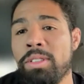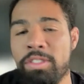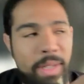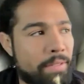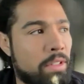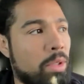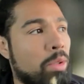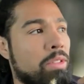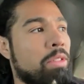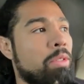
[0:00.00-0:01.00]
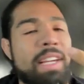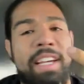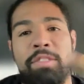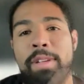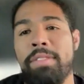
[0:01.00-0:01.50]
So we have two two
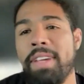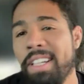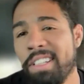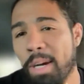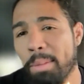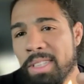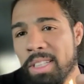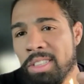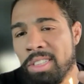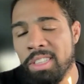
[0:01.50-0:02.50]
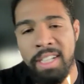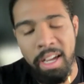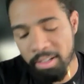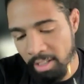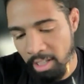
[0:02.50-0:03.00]
tests. We have in competition and
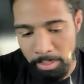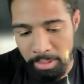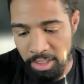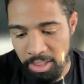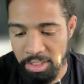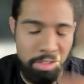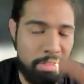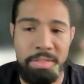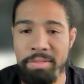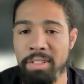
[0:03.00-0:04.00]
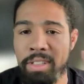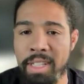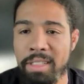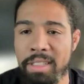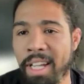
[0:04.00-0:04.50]
out of competition. Two different
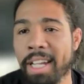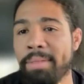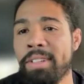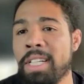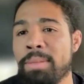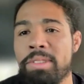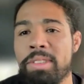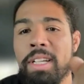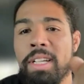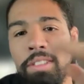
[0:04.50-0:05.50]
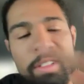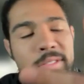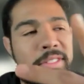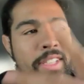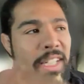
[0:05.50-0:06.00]
like time frames. Two
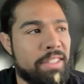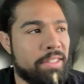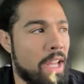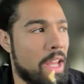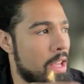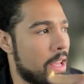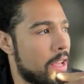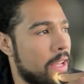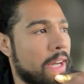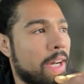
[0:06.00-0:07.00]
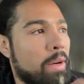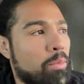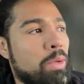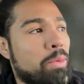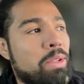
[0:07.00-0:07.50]
different tests. Um,
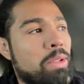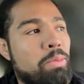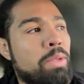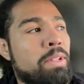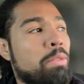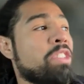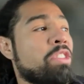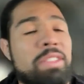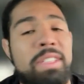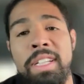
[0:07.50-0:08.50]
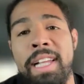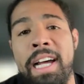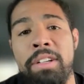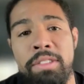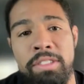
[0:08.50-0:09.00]
we were we were originally
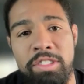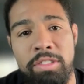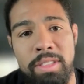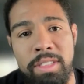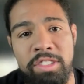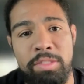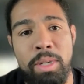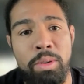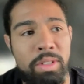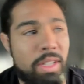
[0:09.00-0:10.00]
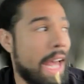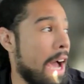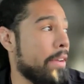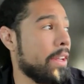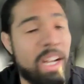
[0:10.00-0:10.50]
allowed to to smoke
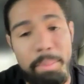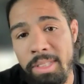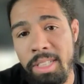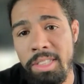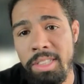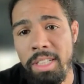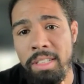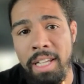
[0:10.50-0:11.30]
out of competition.